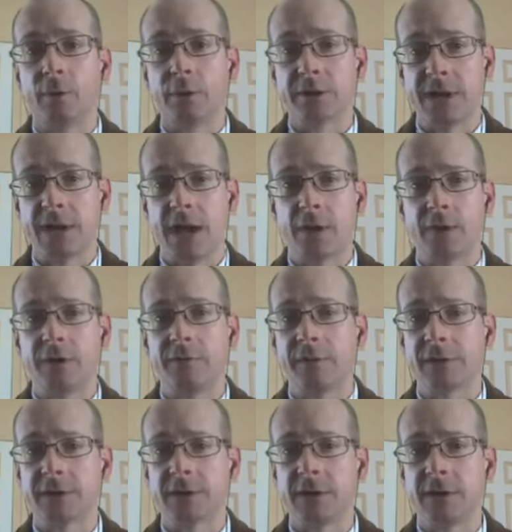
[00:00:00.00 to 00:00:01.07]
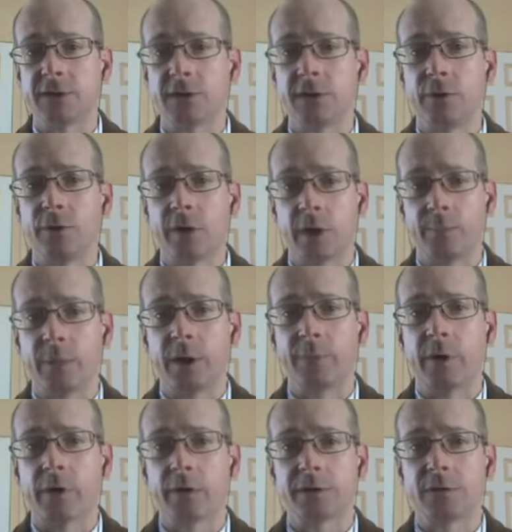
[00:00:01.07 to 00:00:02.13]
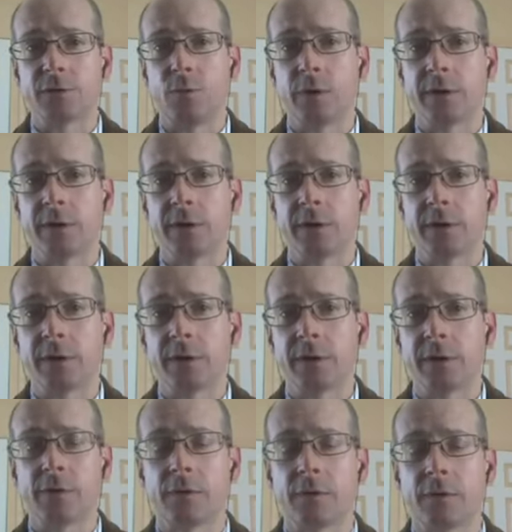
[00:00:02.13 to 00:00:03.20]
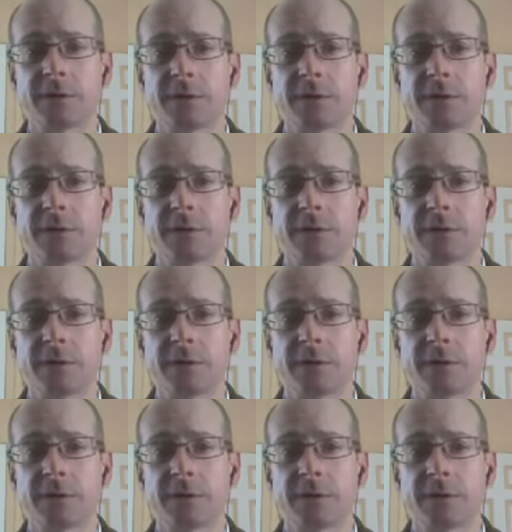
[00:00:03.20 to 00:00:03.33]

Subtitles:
There is now an investigation going on, bipartisan one in Congress,